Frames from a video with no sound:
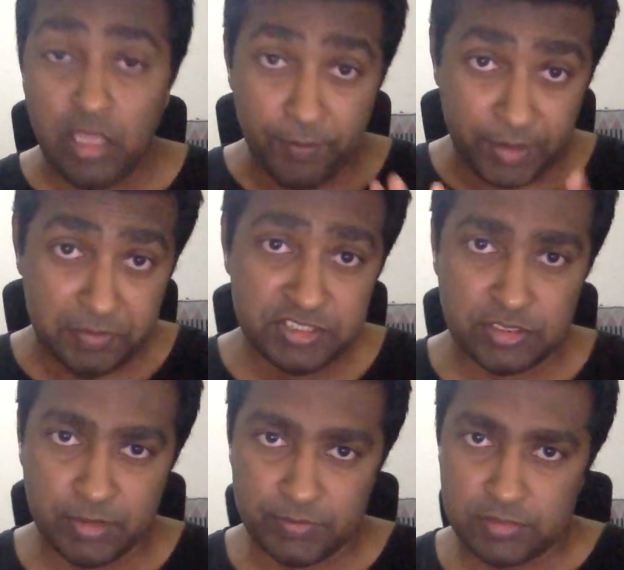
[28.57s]
But please
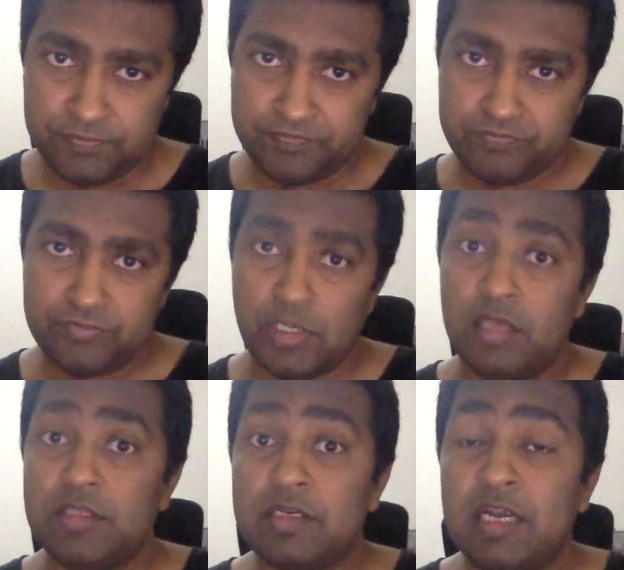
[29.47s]
remember,
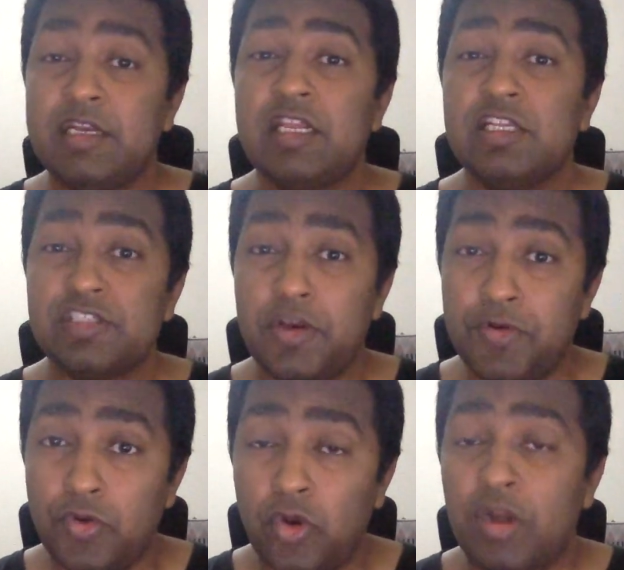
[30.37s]
the containers are
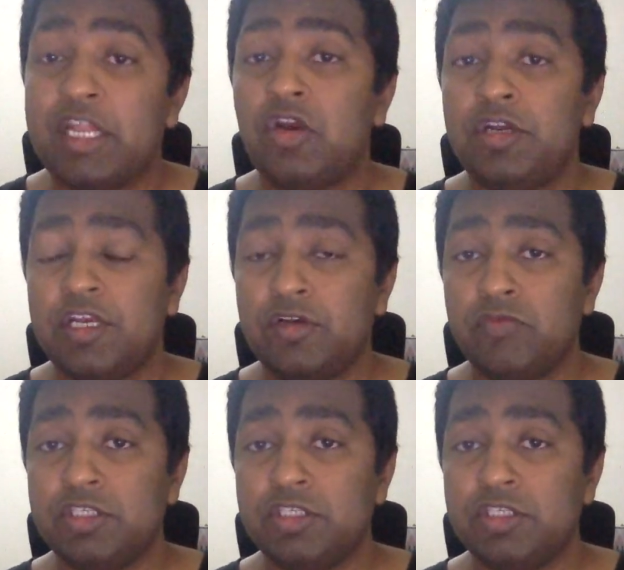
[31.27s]
not an alternative